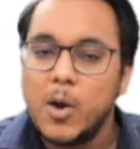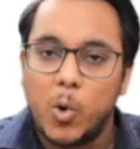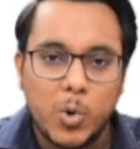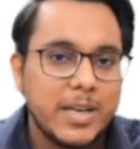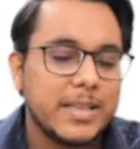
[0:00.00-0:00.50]

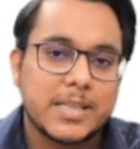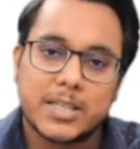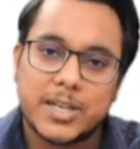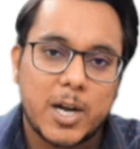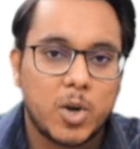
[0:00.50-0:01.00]
Only then such
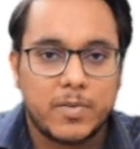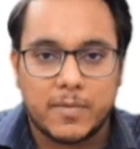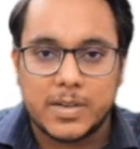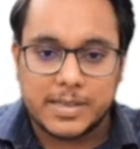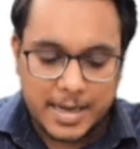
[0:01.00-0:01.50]
kind of
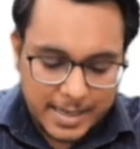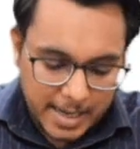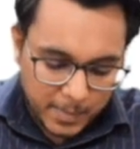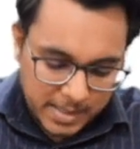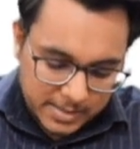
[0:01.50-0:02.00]
efforts can
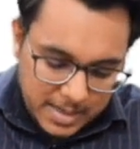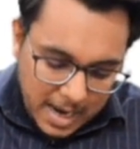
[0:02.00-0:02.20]
take place.